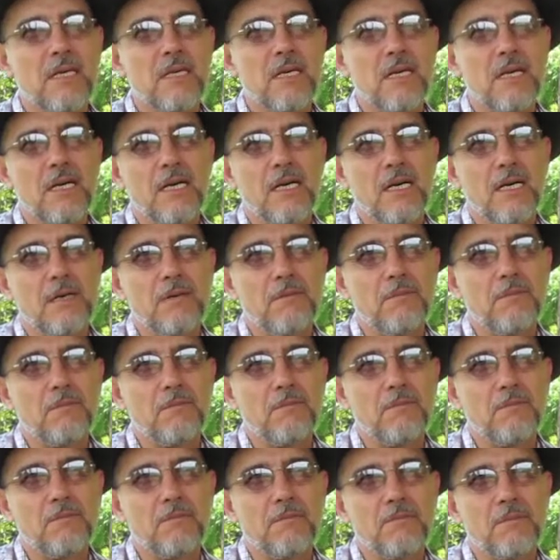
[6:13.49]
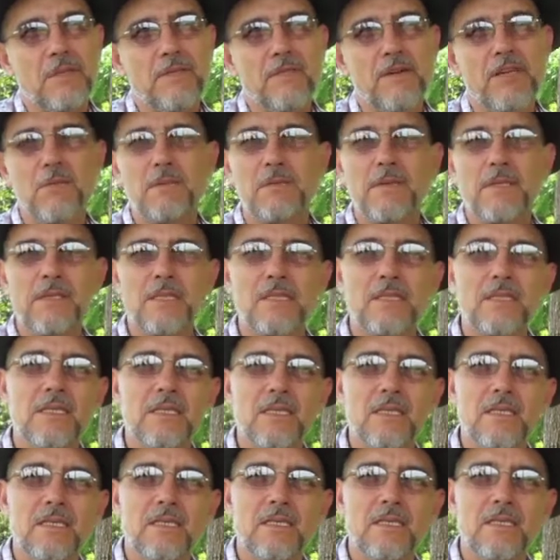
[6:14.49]
um, developing
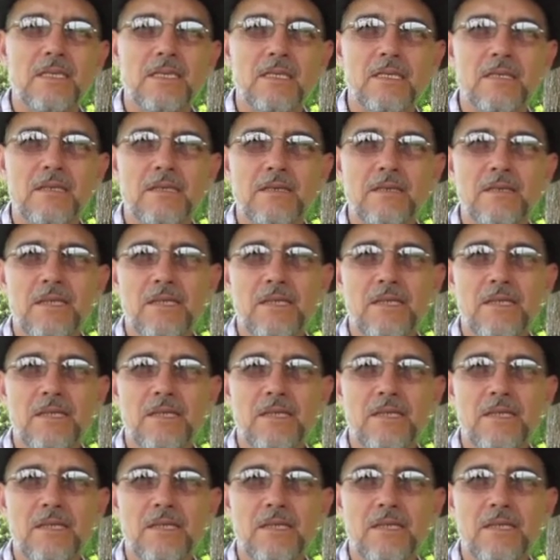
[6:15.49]
uh,